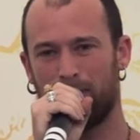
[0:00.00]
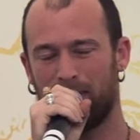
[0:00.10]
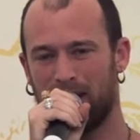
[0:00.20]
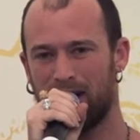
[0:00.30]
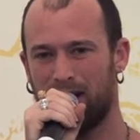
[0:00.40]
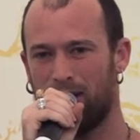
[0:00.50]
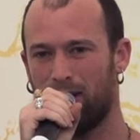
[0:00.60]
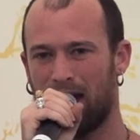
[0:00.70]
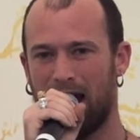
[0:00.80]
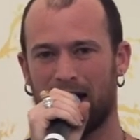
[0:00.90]
continue
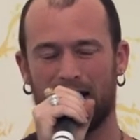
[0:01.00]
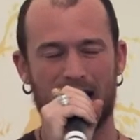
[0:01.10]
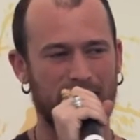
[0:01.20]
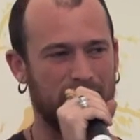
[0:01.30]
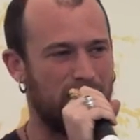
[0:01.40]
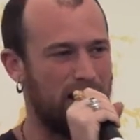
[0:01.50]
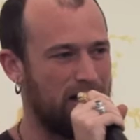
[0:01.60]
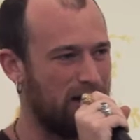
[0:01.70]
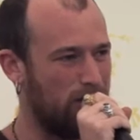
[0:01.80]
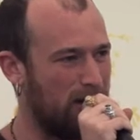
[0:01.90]
to catalyze the
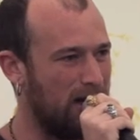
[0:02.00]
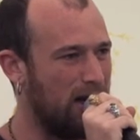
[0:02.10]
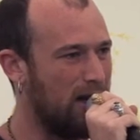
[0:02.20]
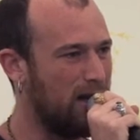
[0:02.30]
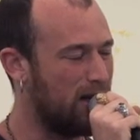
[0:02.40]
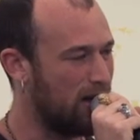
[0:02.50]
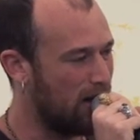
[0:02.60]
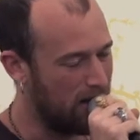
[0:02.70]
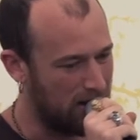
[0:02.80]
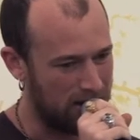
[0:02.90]
change that we need
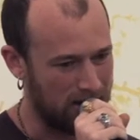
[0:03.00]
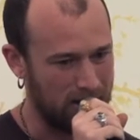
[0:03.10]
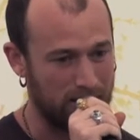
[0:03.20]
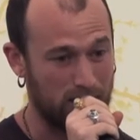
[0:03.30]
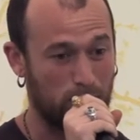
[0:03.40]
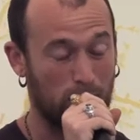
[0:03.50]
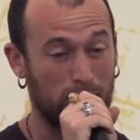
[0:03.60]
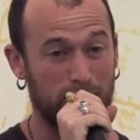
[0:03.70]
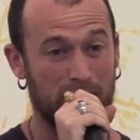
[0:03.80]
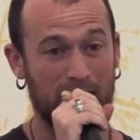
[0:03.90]
in this
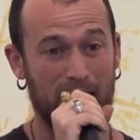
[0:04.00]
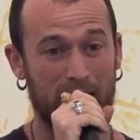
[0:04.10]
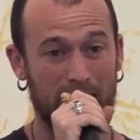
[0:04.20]
world today.